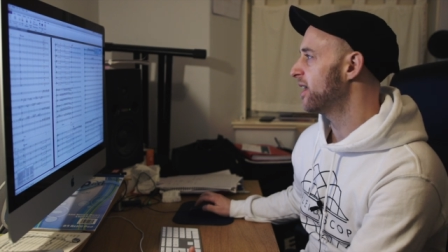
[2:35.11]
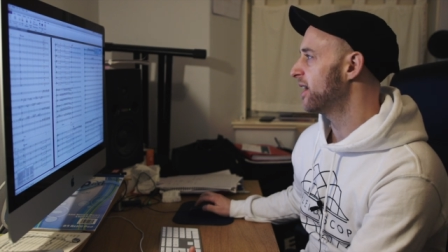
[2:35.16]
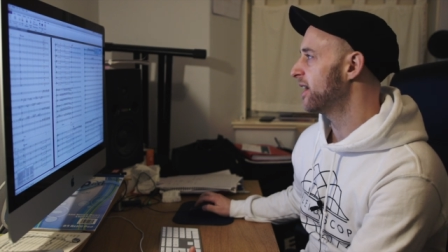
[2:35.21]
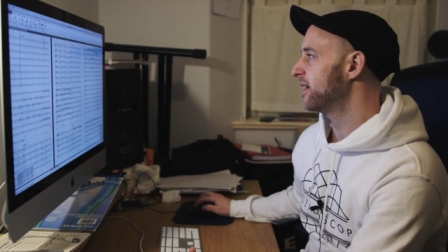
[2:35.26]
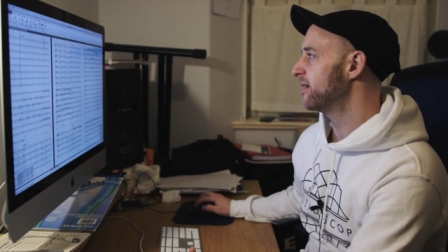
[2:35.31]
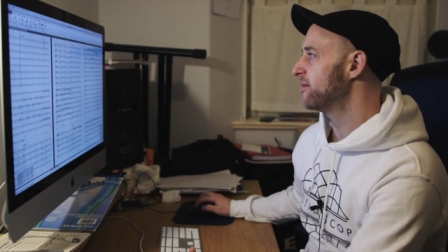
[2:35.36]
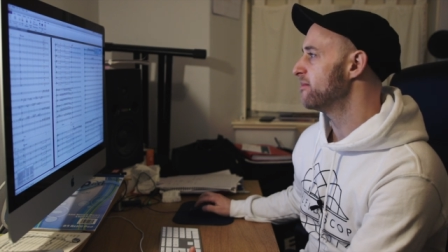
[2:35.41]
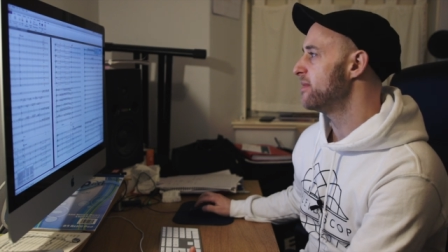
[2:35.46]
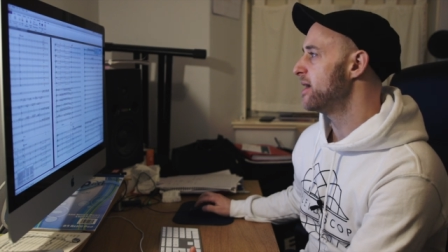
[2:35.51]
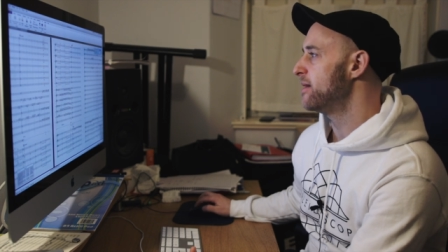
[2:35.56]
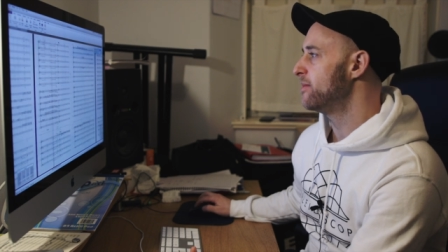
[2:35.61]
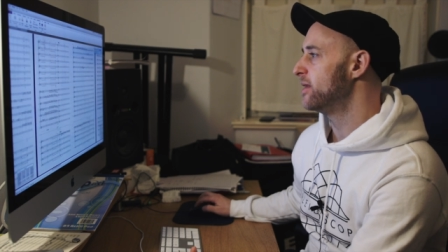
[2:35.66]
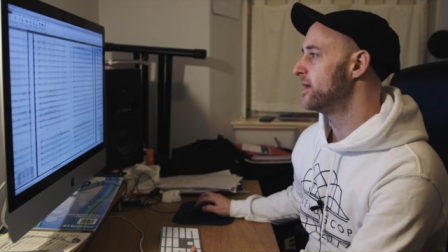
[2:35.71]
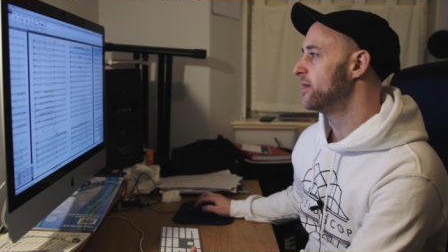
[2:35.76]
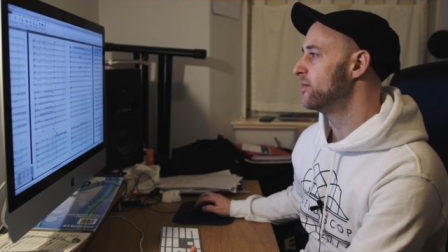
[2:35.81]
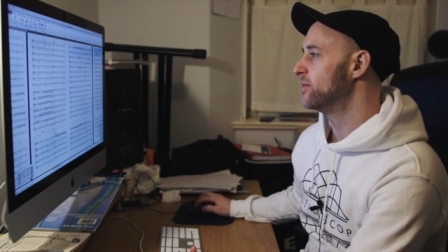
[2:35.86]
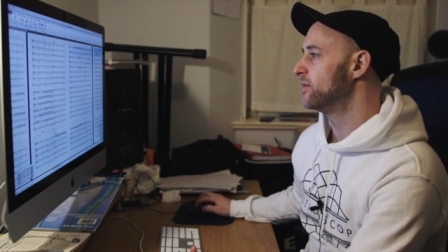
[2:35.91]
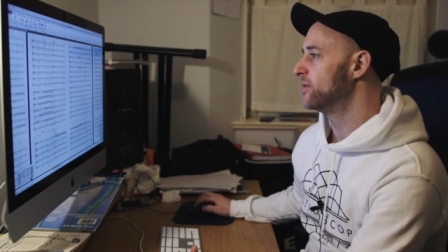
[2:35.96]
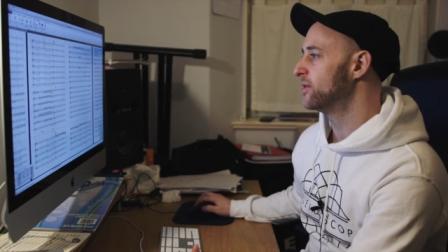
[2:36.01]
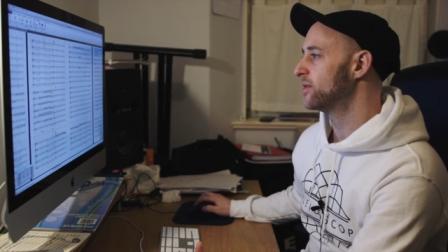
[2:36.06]
like
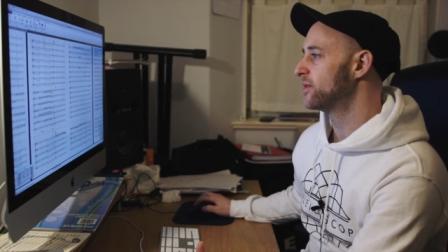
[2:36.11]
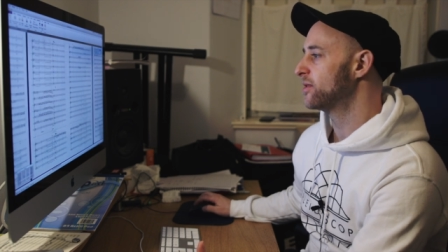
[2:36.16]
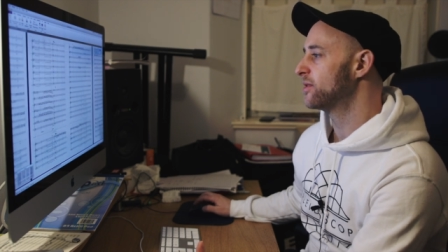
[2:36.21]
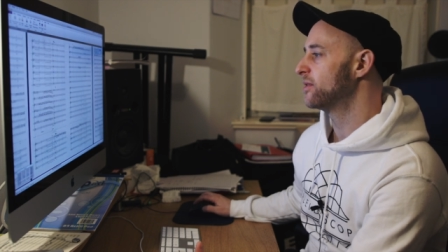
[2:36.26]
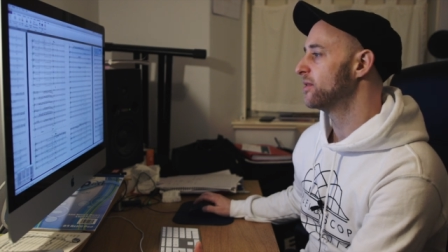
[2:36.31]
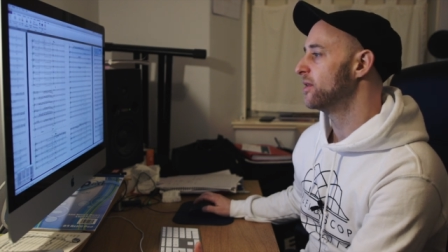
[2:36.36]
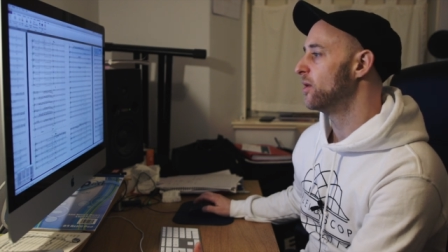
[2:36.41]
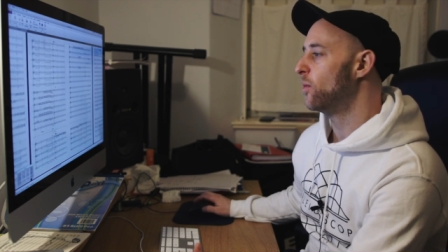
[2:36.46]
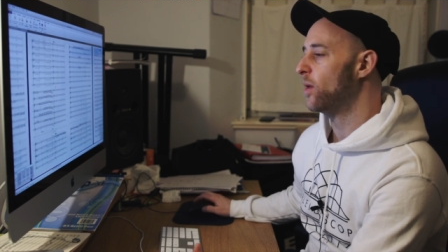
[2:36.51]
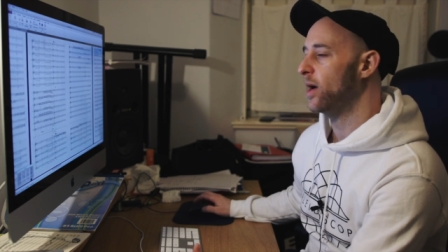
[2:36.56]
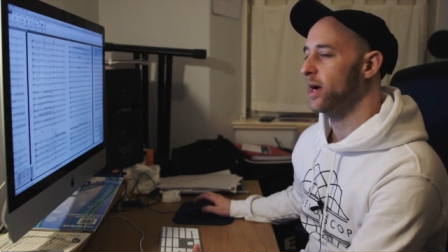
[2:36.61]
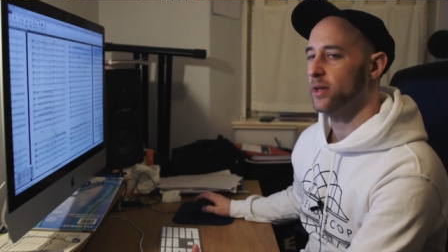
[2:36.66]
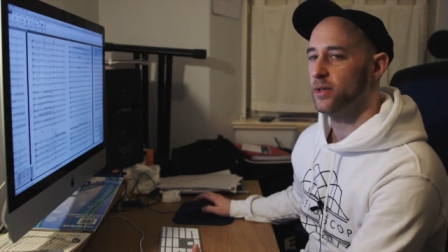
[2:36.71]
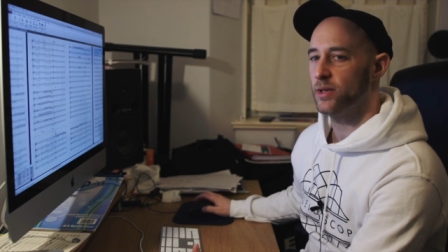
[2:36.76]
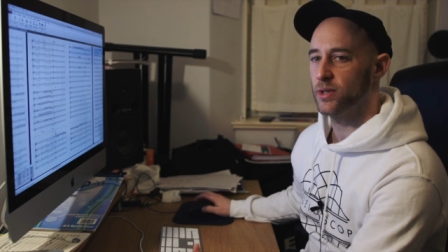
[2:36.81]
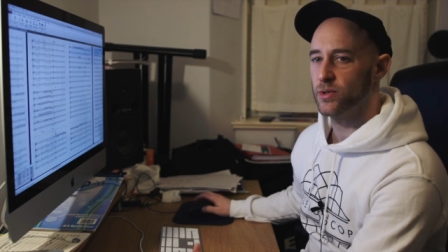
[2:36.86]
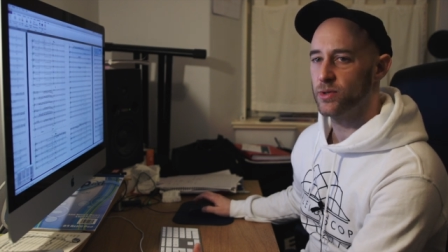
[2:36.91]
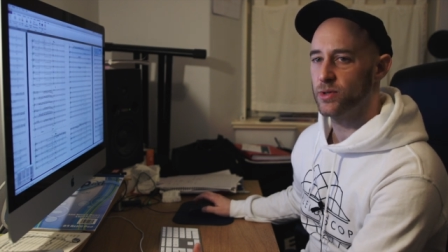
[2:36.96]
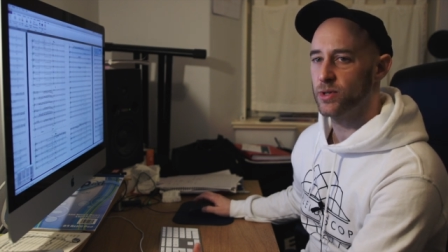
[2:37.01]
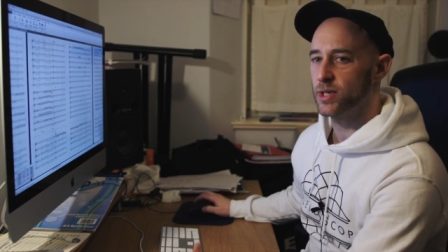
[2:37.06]
maybe it was a
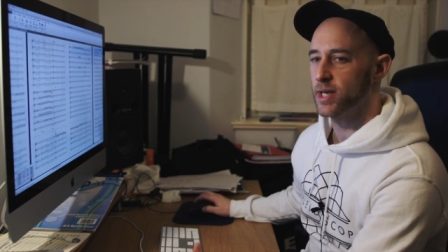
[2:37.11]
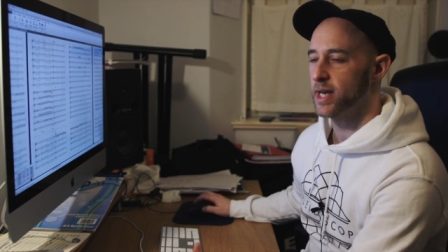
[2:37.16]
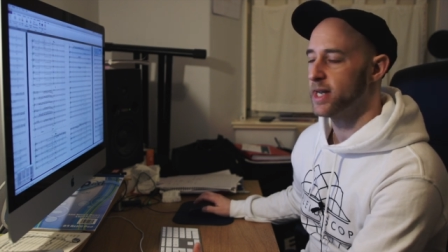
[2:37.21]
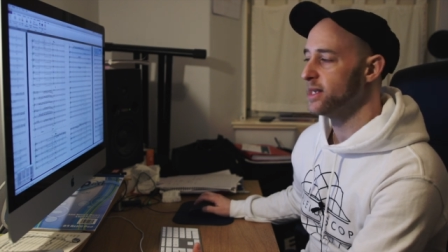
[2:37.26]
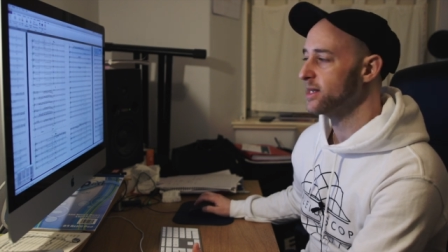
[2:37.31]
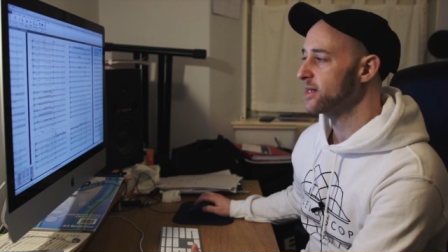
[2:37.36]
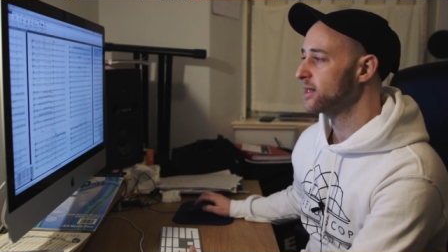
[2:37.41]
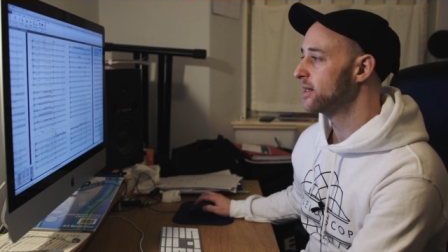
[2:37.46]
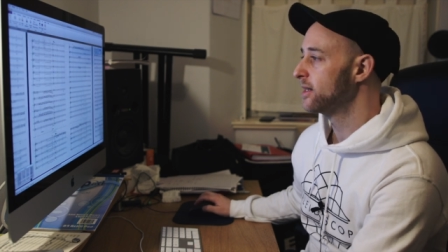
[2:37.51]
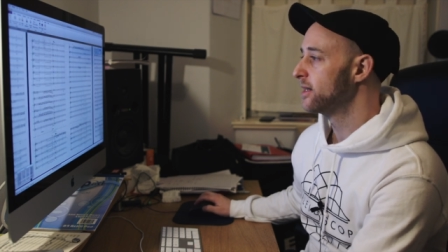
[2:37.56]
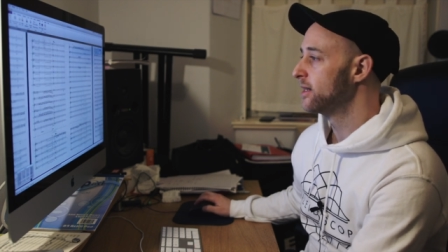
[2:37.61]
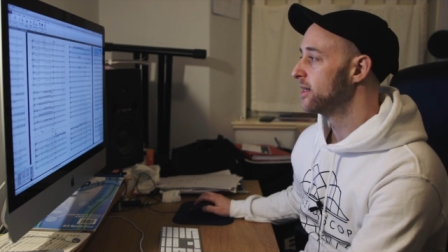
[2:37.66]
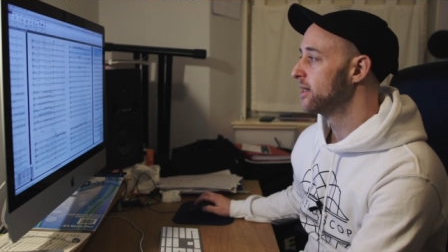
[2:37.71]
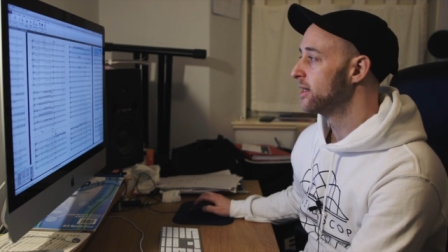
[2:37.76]
wild goose chase.